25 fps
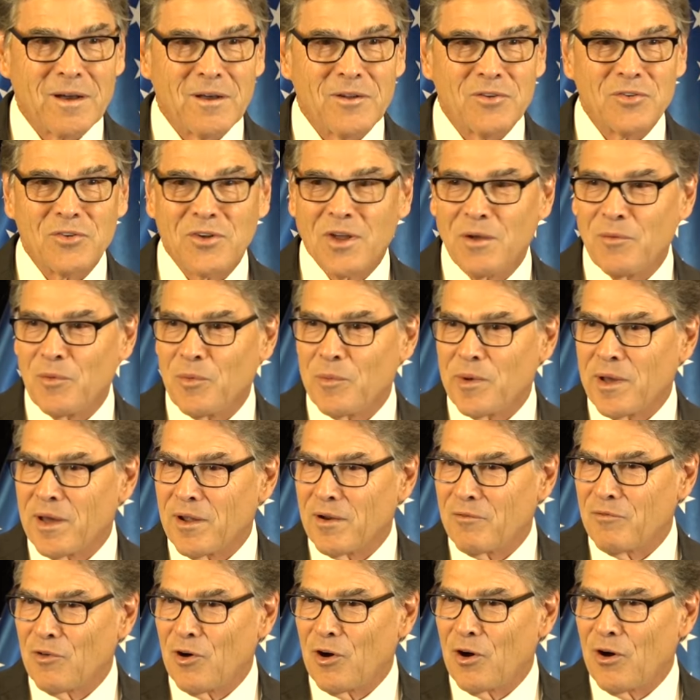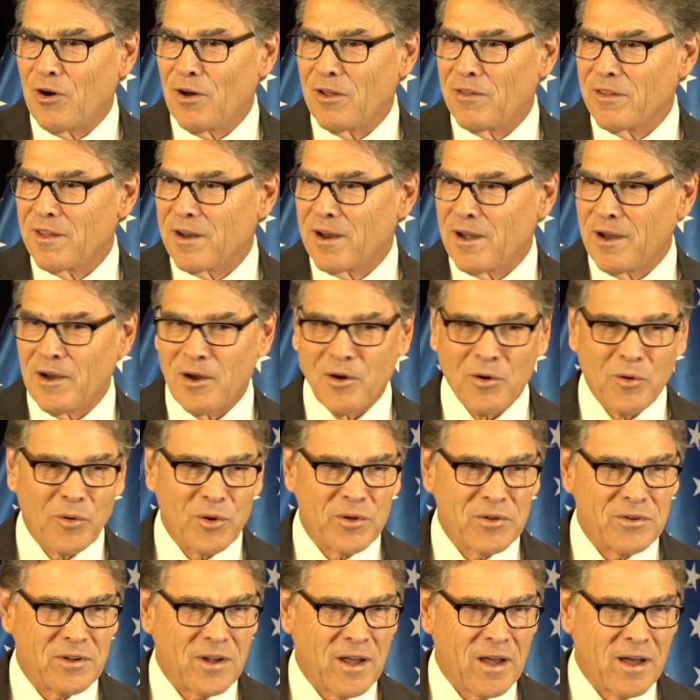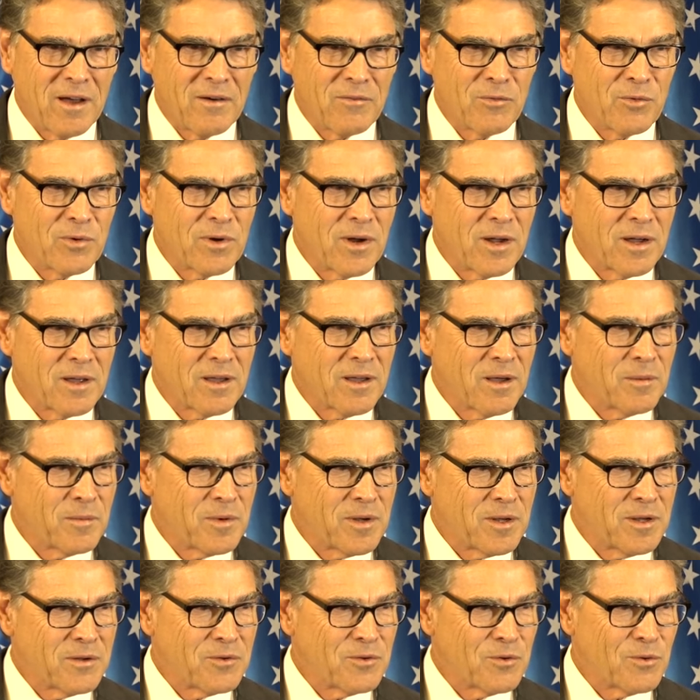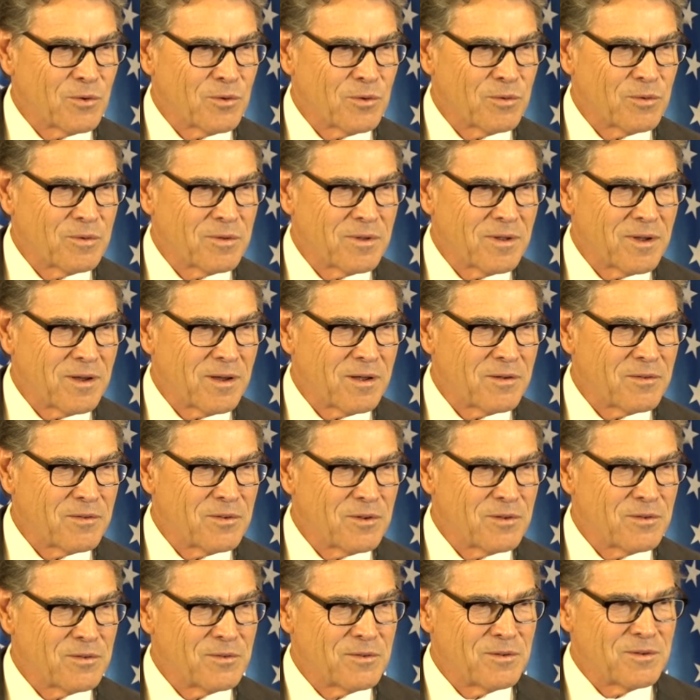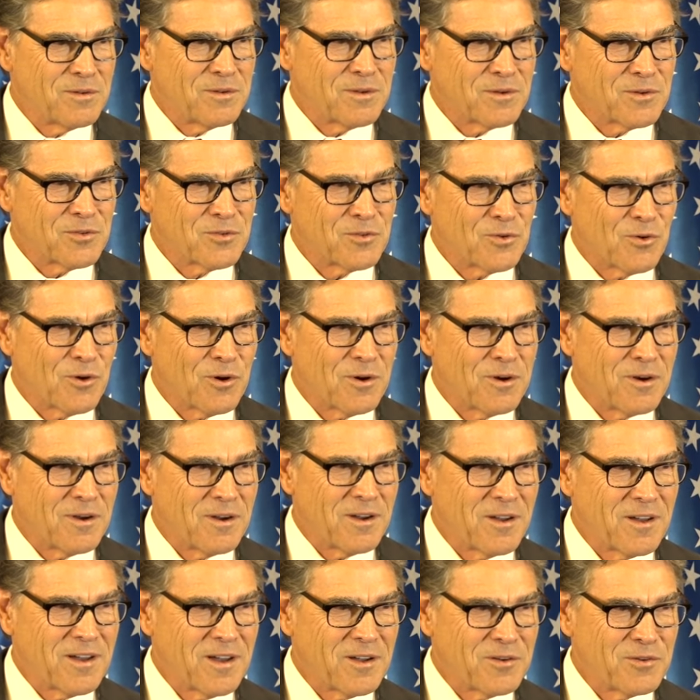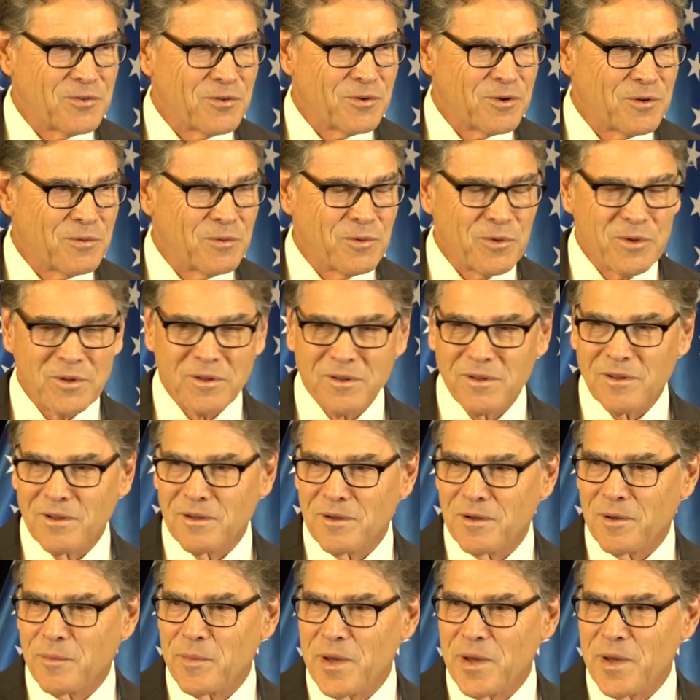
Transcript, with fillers: same amount of awe that I always have when I come to Israel. Uh, it's just extraordinary country with uh,